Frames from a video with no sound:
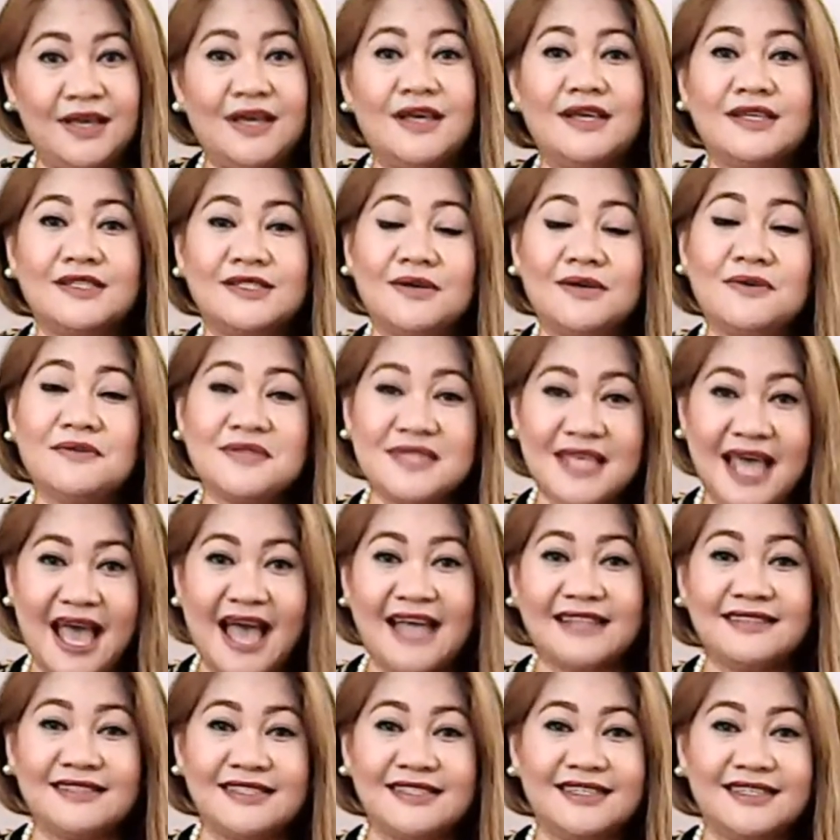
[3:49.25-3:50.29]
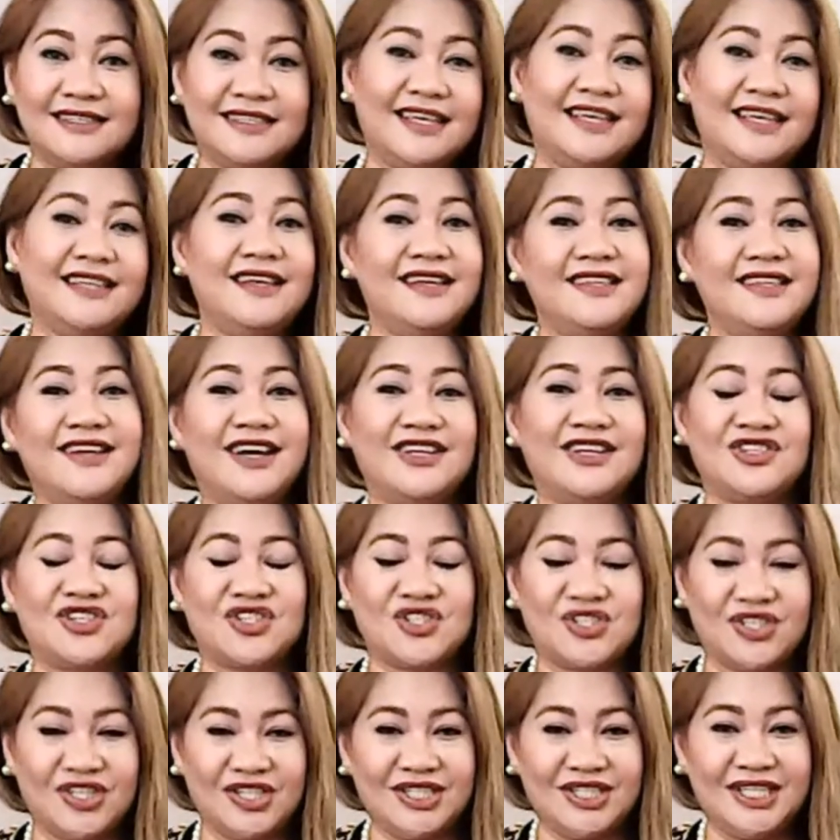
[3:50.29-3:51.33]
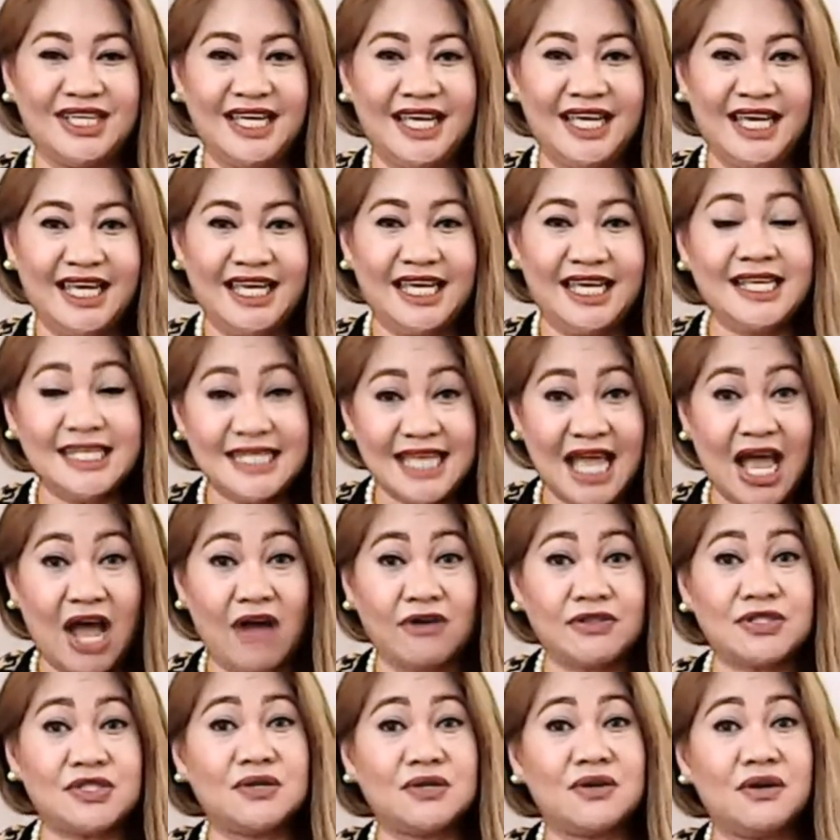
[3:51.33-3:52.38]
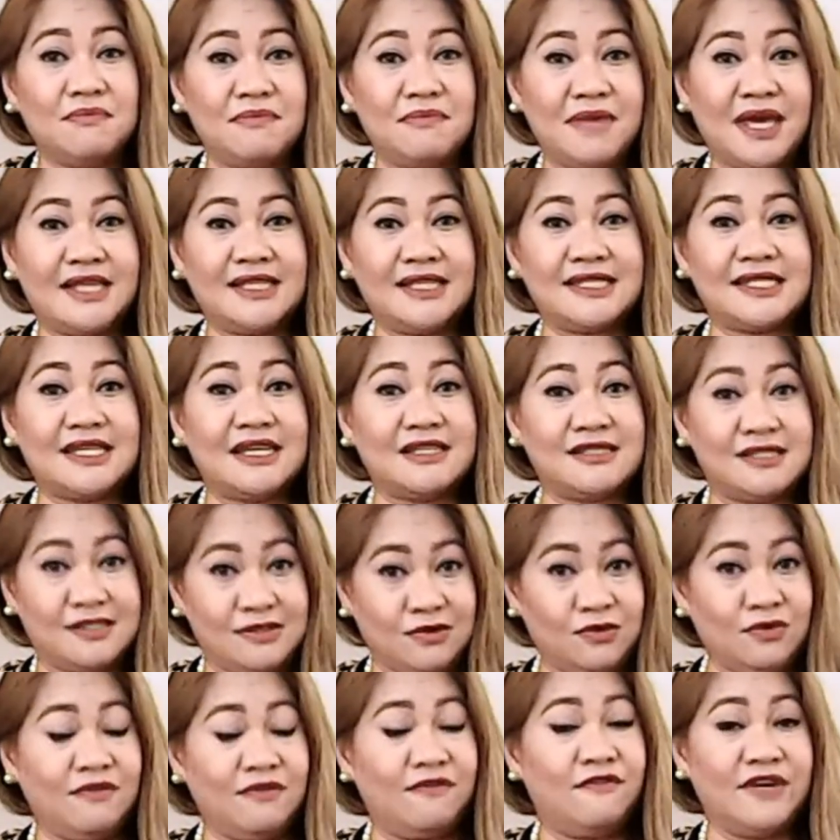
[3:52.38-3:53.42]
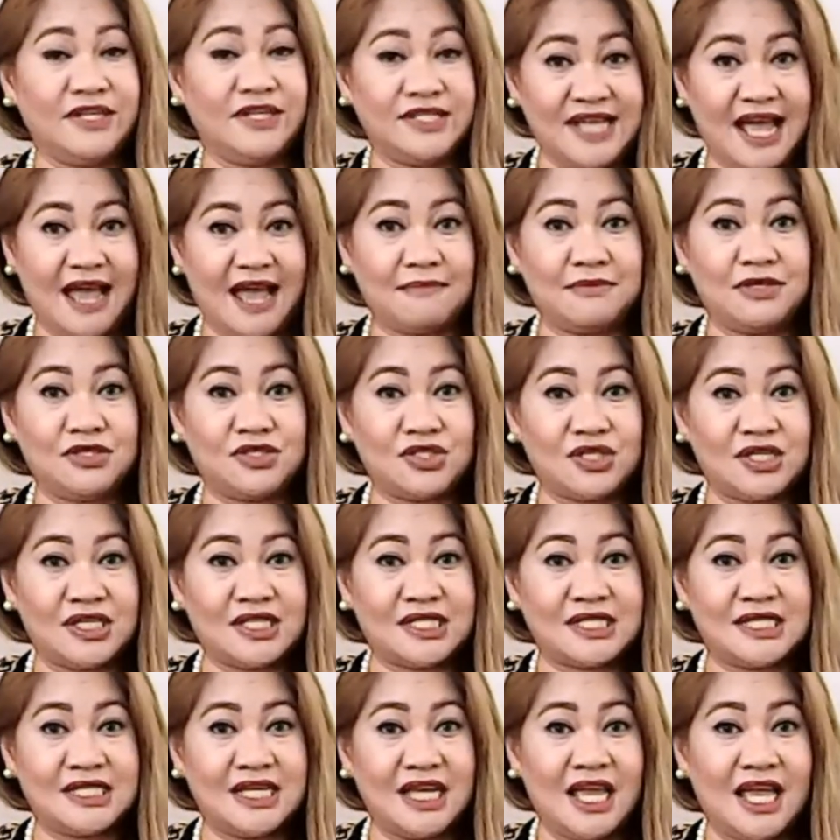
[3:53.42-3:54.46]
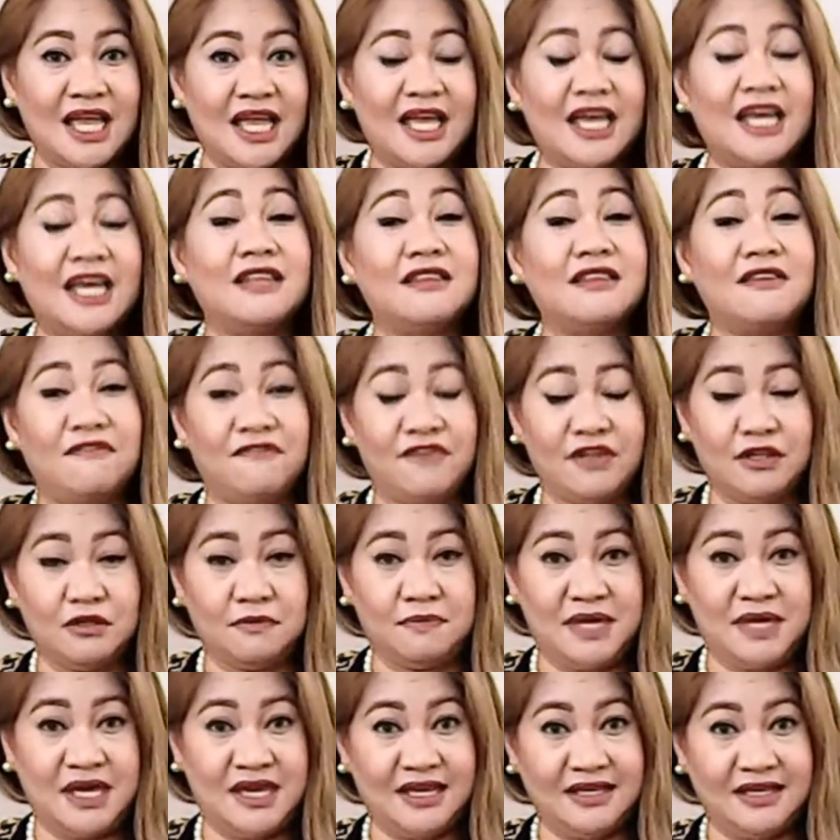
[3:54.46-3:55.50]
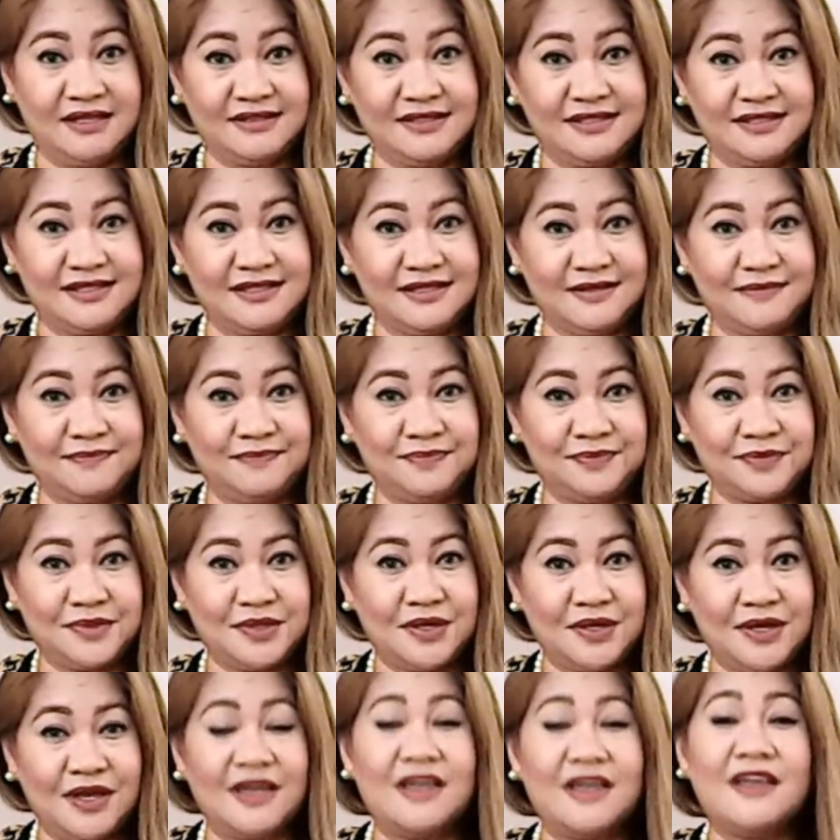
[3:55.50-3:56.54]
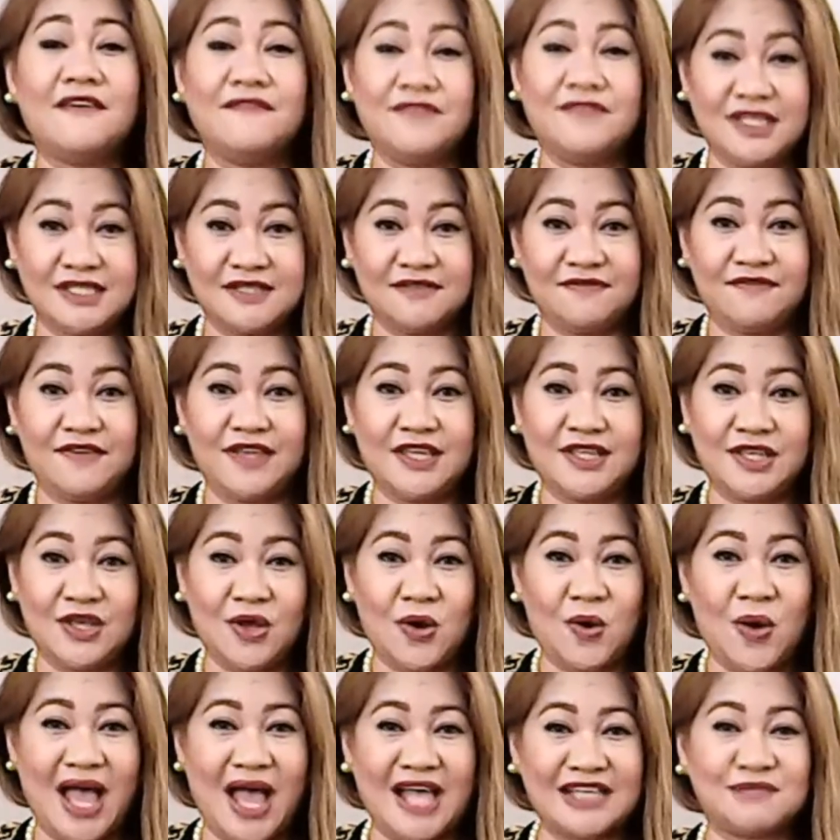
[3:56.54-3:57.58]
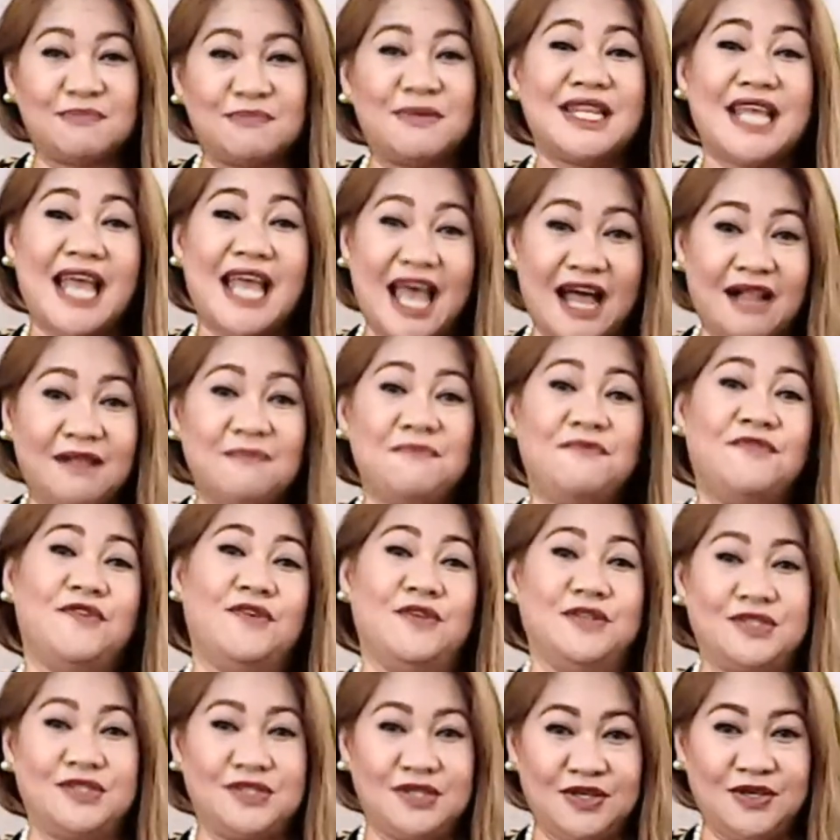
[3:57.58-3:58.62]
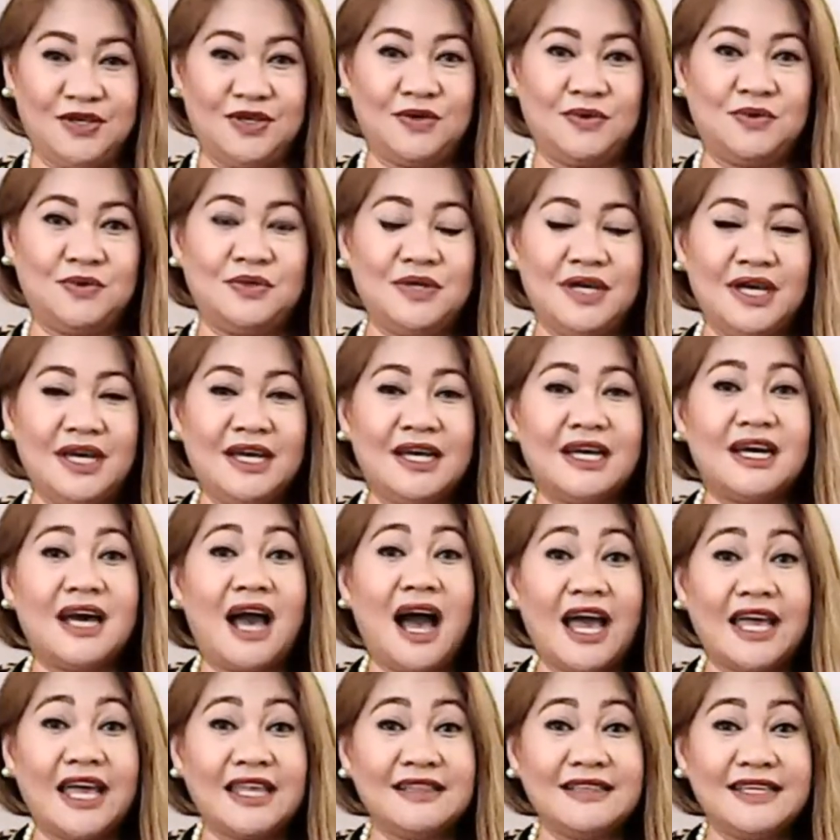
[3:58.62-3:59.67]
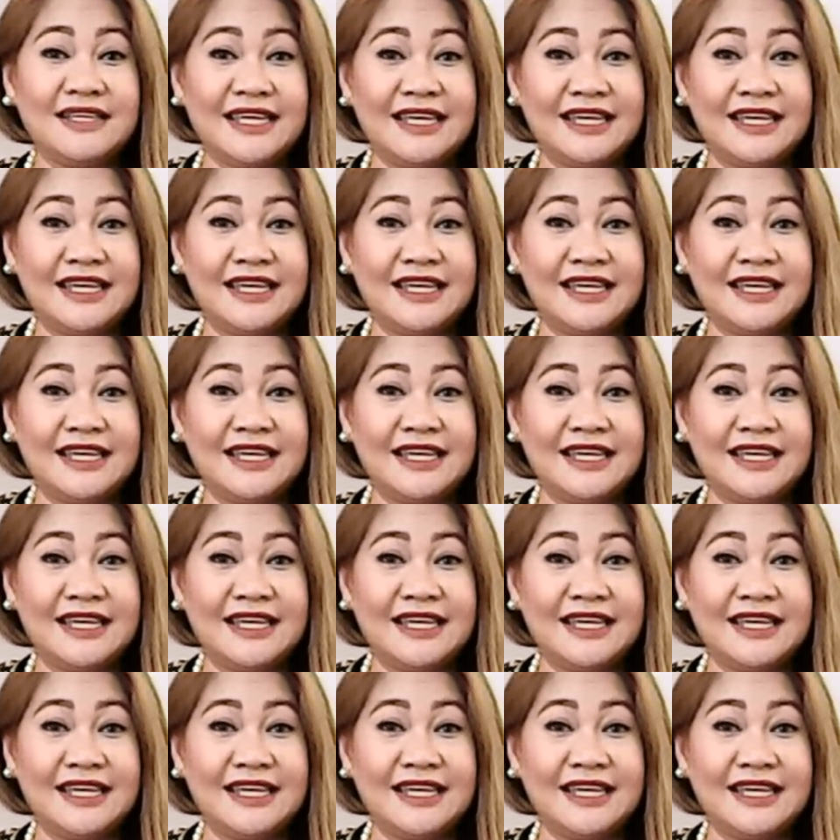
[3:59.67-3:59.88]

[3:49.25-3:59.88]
So that, in a nutshell, is how to commence a suit for damages in the Philippines. If this video has been helpful to you, kindly